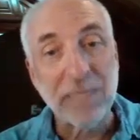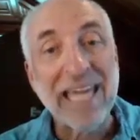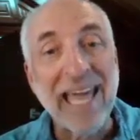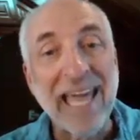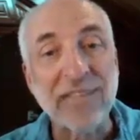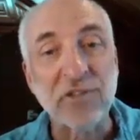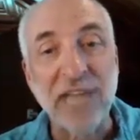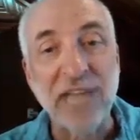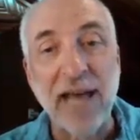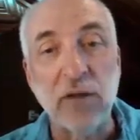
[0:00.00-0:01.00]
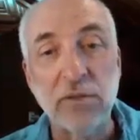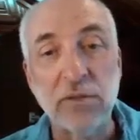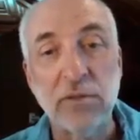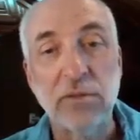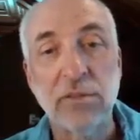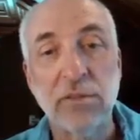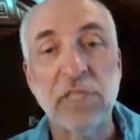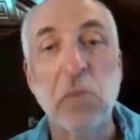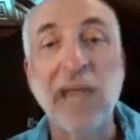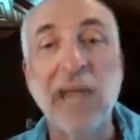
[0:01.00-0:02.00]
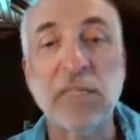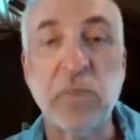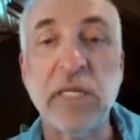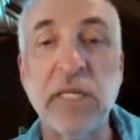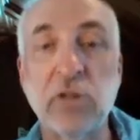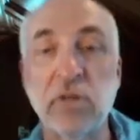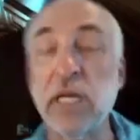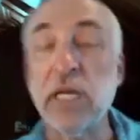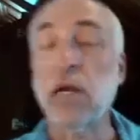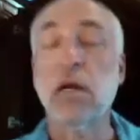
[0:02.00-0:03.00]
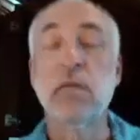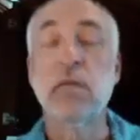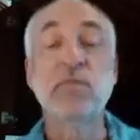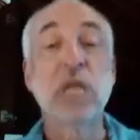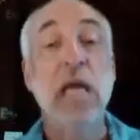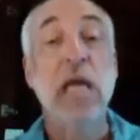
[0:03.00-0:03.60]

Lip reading: simply cancels out this minus p term here.